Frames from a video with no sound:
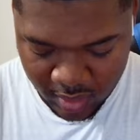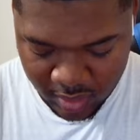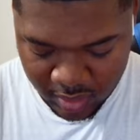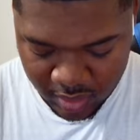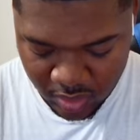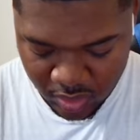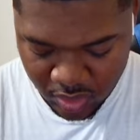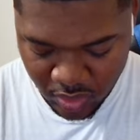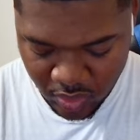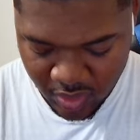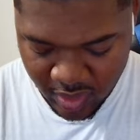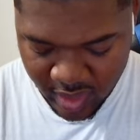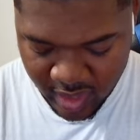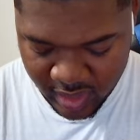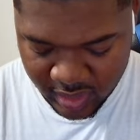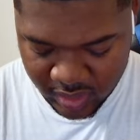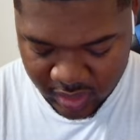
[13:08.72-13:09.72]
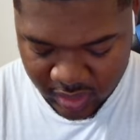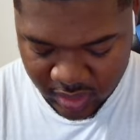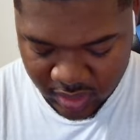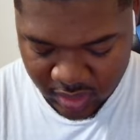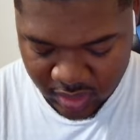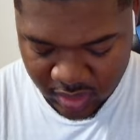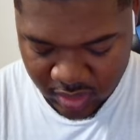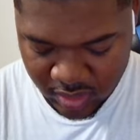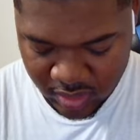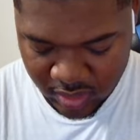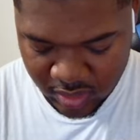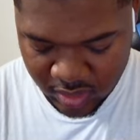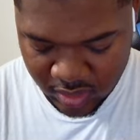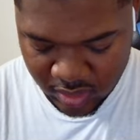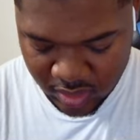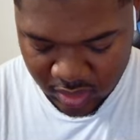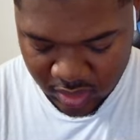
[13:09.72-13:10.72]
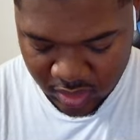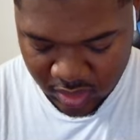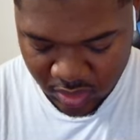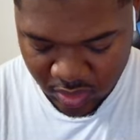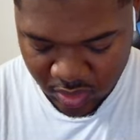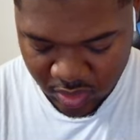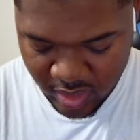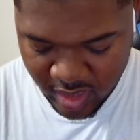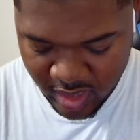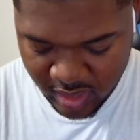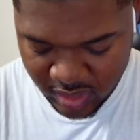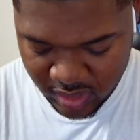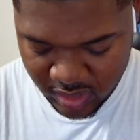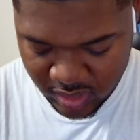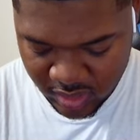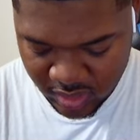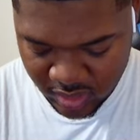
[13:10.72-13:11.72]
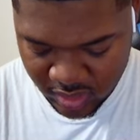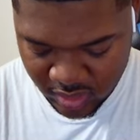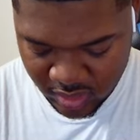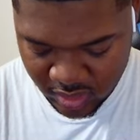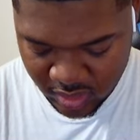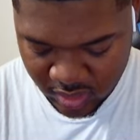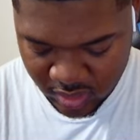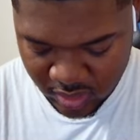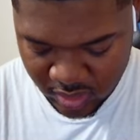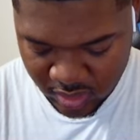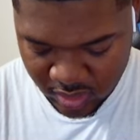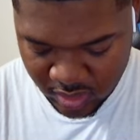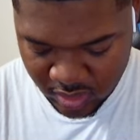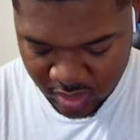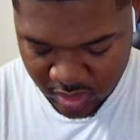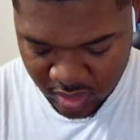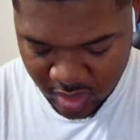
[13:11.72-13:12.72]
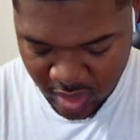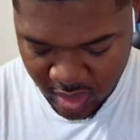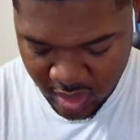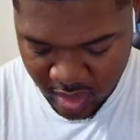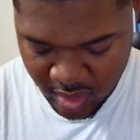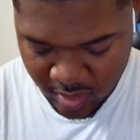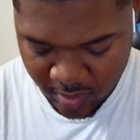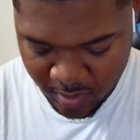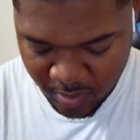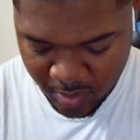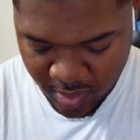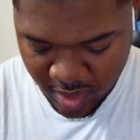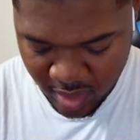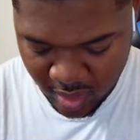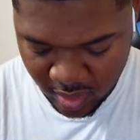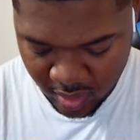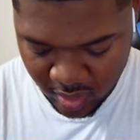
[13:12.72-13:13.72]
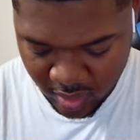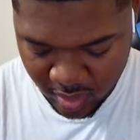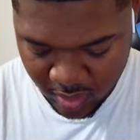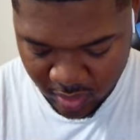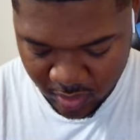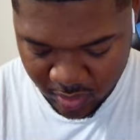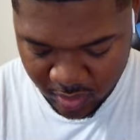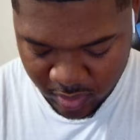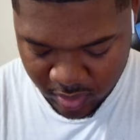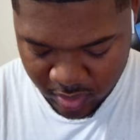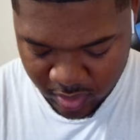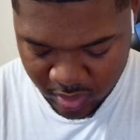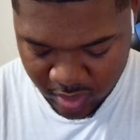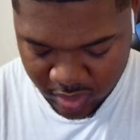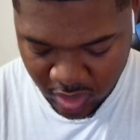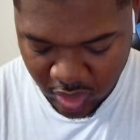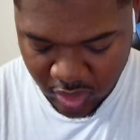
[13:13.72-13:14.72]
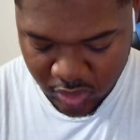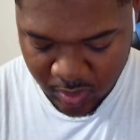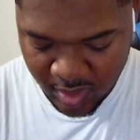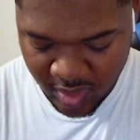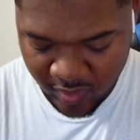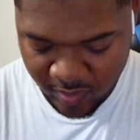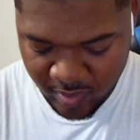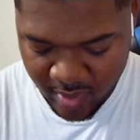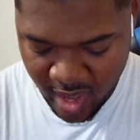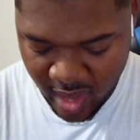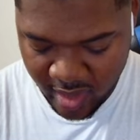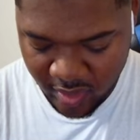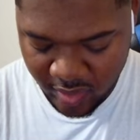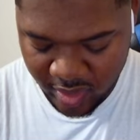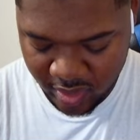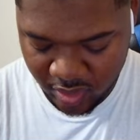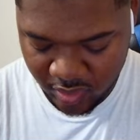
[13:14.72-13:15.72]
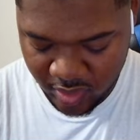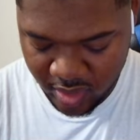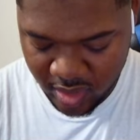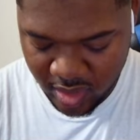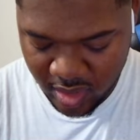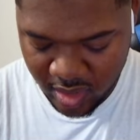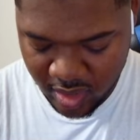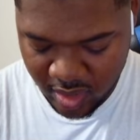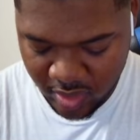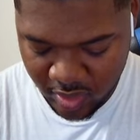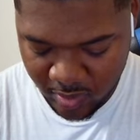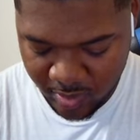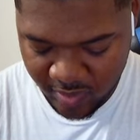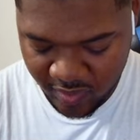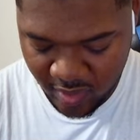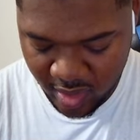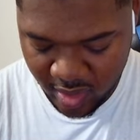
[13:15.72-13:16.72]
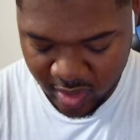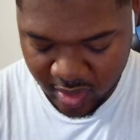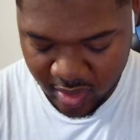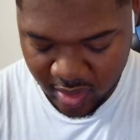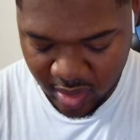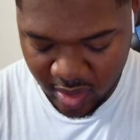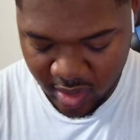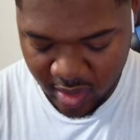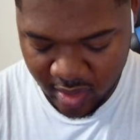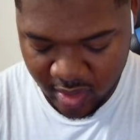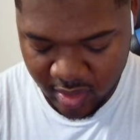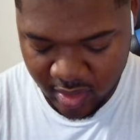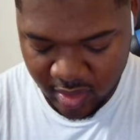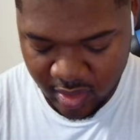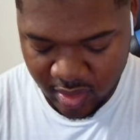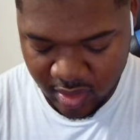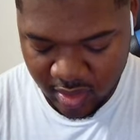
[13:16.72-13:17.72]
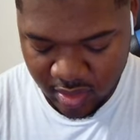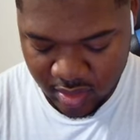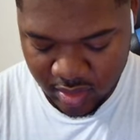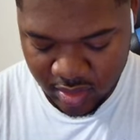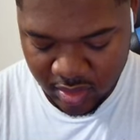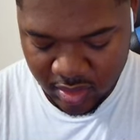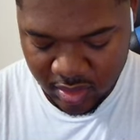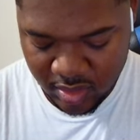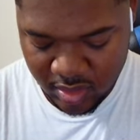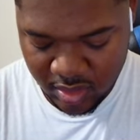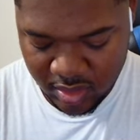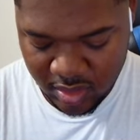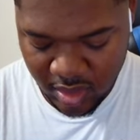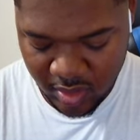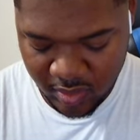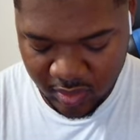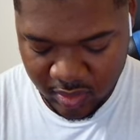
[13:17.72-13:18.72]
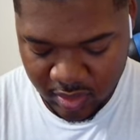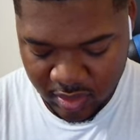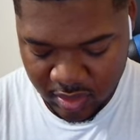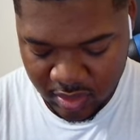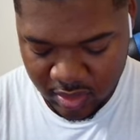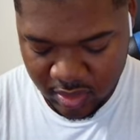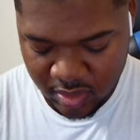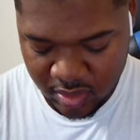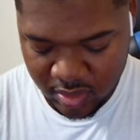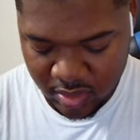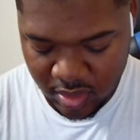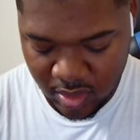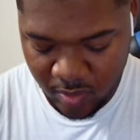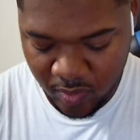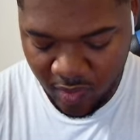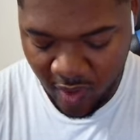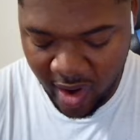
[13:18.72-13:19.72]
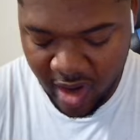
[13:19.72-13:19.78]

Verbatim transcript: so do this, do this, and then Piccolo. As long as we give him that, he'll get three Ki and then he'll be fine. All right, let's go. Right